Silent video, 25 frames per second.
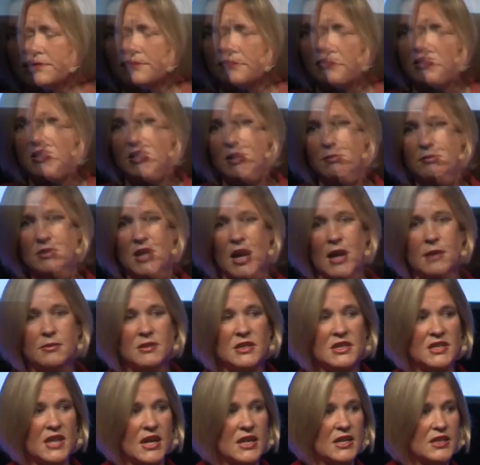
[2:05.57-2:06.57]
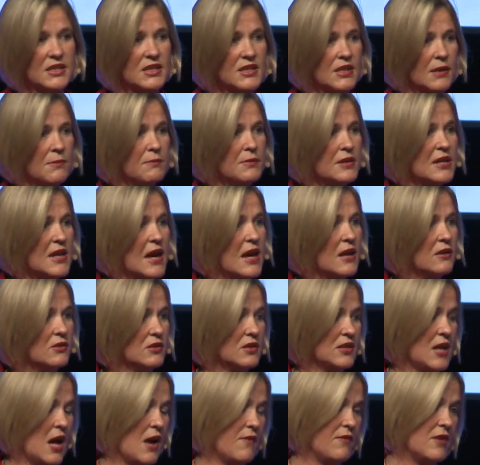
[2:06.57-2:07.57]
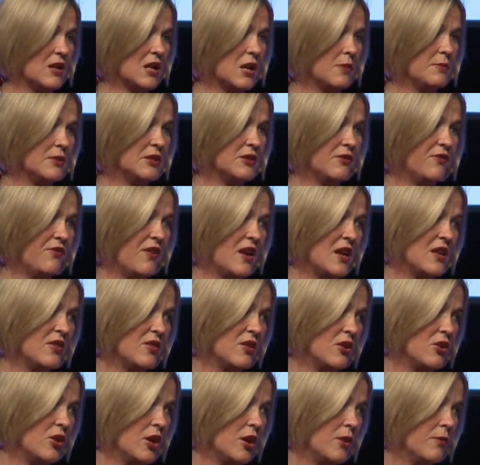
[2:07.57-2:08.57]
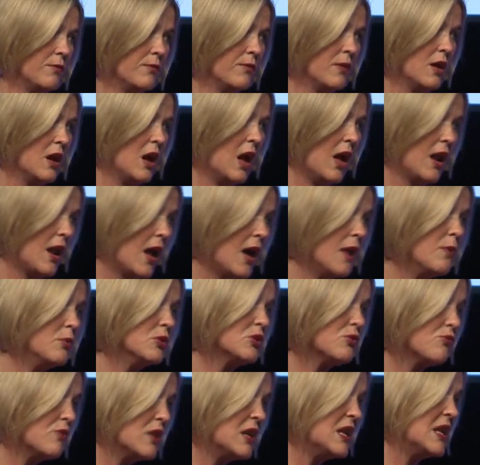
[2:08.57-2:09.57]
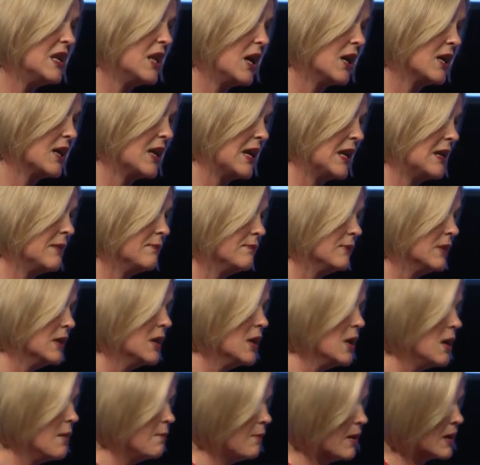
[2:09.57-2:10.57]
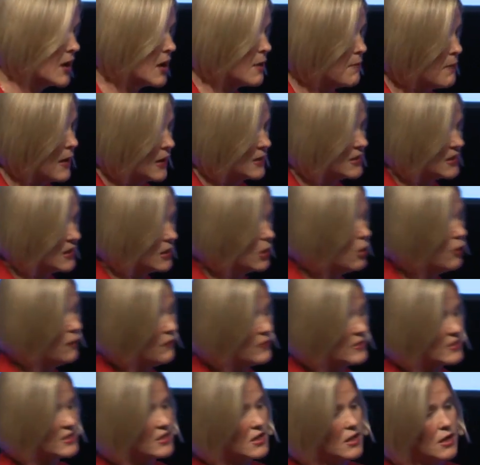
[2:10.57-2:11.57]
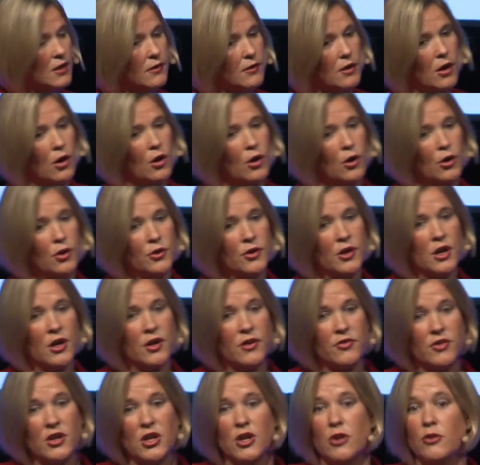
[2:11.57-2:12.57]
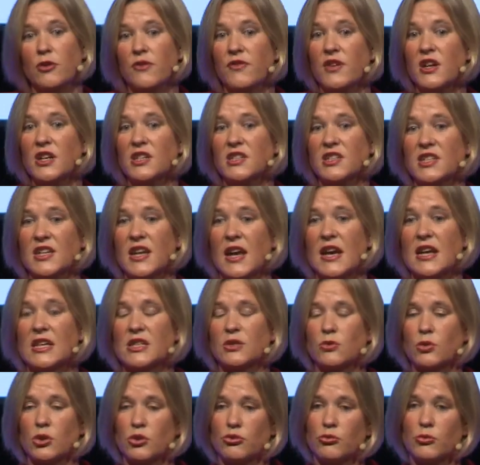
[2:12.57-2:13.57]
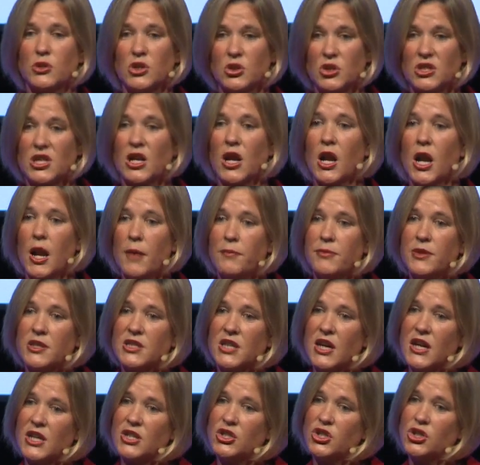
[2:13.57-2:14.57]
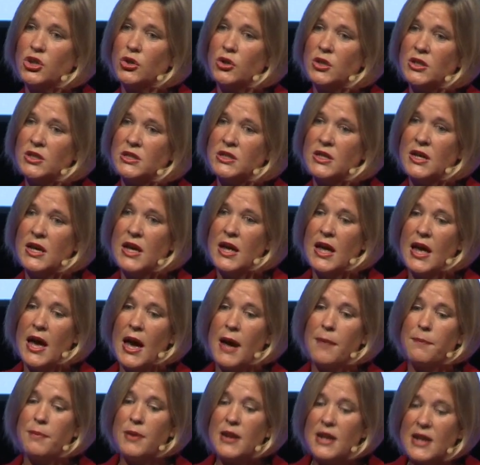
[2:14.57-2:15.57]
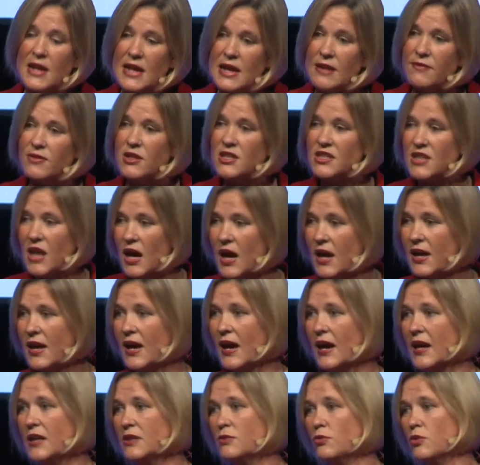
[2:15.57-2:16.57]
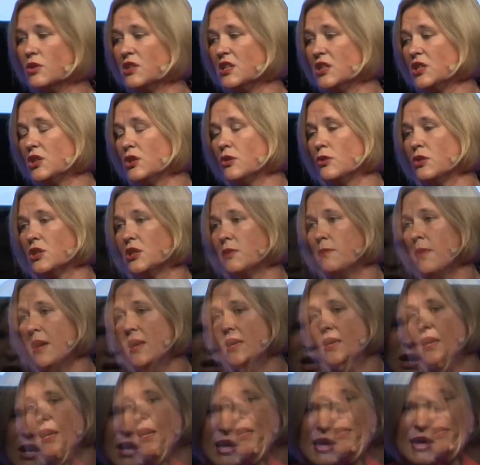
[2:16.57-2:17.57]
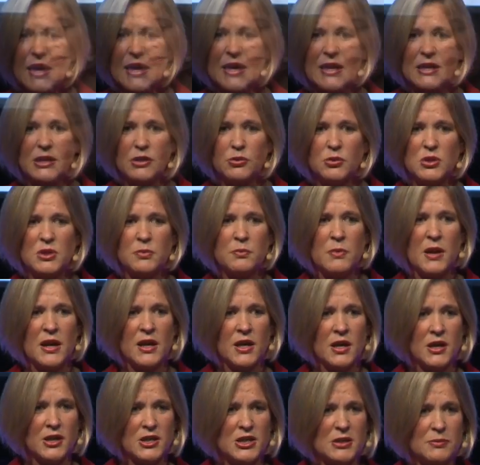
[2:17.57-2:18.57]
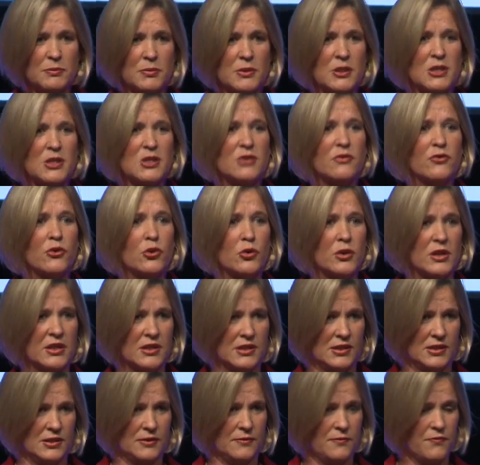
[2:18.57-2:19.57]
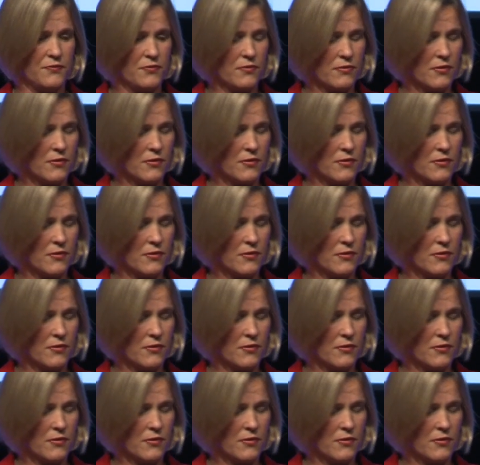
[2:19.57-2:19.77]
But sometimes it takes somebody else to have a little bit of faith in you. And I was really lucky. My commanding officer on the University Air Squadron, which is a club that I had joined, had believed that I had what it took to make it. It was my husband's voice.